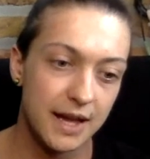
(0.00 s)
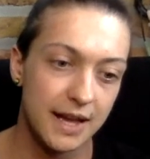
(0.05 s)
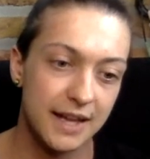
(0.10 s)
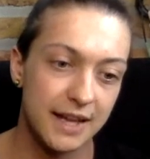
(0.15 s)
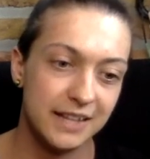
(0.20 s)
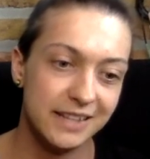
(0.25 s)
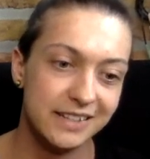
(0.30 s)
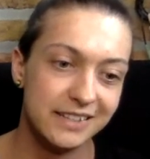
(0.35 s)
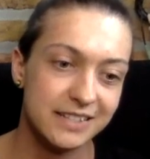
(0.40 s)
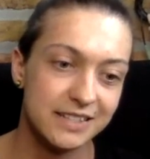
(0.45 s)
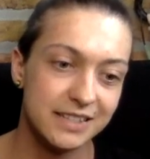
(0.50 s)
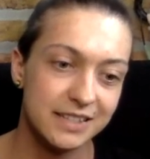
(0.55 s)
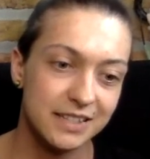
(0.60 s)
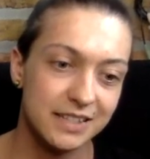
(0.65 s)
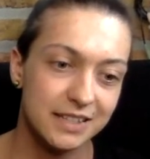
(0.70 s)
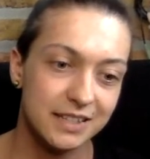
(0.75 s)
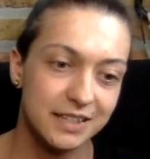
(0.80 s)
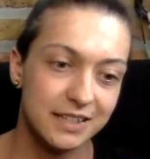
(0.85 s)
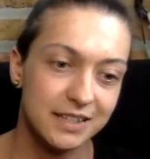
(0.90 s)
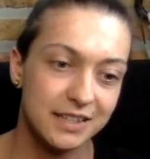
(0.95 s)
And
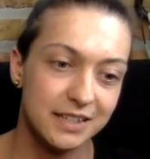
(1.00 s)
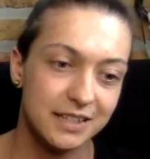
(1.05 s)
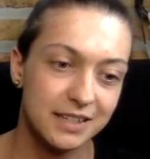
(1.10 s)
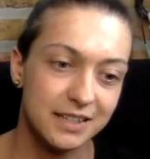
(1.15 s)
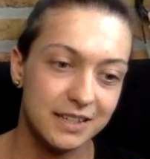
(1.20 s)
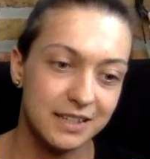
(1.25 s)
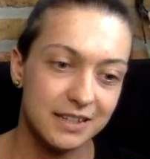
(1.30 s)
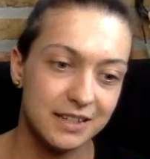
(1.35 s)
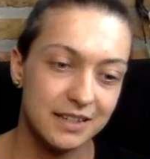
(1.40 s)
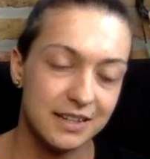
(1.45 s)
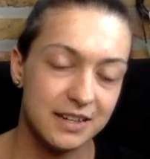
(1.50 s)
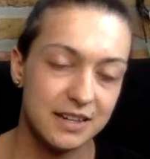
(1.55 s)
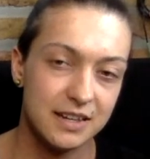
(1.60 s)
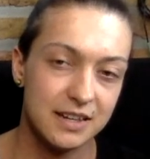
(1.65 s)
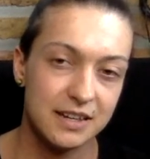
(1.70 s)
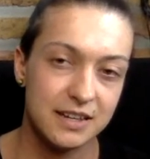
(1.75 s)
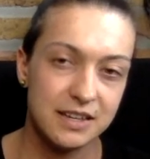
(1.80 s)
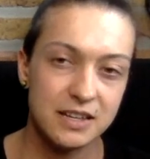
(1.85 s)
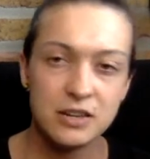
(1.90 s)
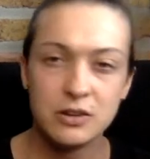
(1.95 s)

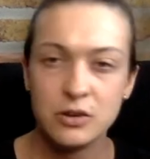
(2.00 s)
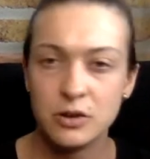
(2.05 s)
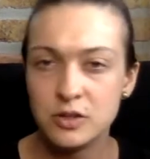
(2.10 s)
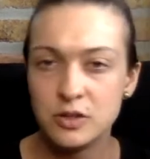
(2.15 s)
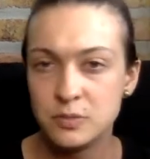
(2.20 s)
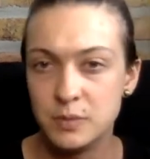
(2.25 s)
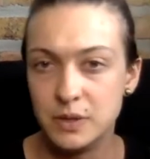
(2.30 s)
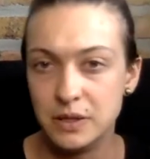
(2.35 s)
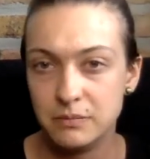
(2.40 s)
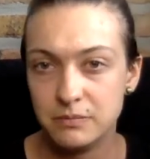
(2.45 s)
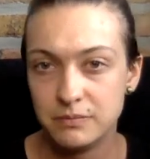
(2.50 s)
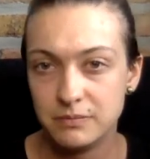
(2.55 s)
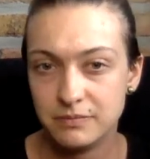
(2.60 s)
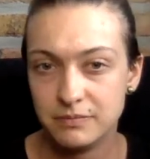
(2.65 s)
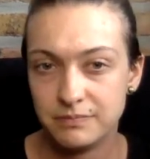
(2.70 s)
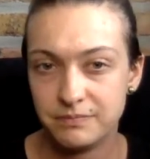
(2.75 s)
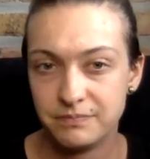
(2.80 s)
it annoys me.